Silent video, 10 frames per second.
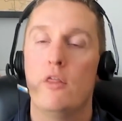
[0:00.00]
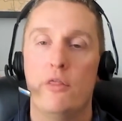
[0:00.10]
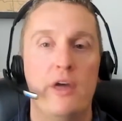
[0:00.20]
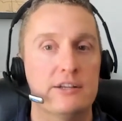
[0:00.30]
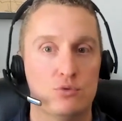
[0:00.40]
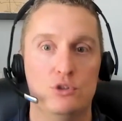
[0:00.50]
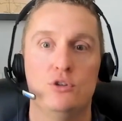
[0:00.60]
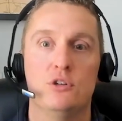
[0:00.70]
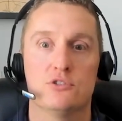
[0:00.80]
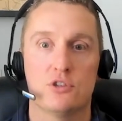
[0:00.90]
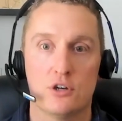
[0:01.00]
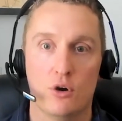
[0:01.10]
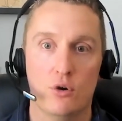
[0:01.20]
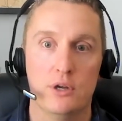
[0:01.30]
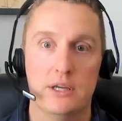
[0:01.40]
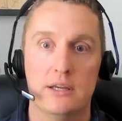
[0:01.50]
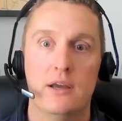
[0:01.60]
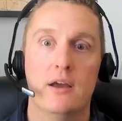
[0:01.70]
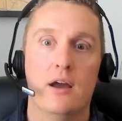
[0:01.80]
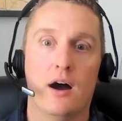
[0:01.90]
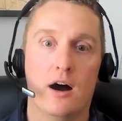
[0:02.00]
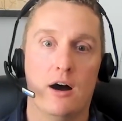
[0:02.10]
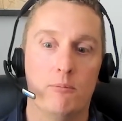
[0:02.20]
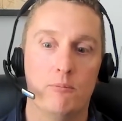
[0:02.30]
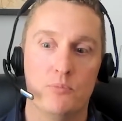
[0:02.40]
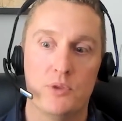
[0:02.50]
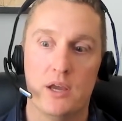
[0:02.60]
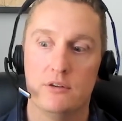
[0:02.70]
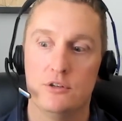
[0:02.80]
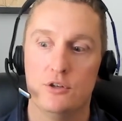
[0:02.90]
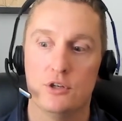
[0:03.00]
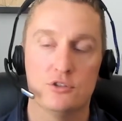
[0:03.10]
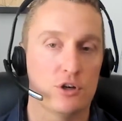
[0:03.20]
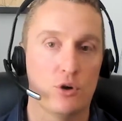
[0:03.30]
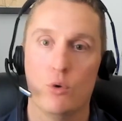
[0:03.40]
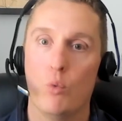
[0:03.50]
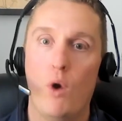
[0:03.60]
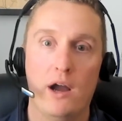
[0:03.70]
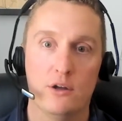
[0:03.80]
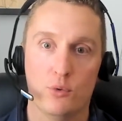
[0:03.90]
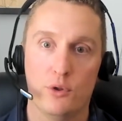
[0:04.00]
that's when you can start going wild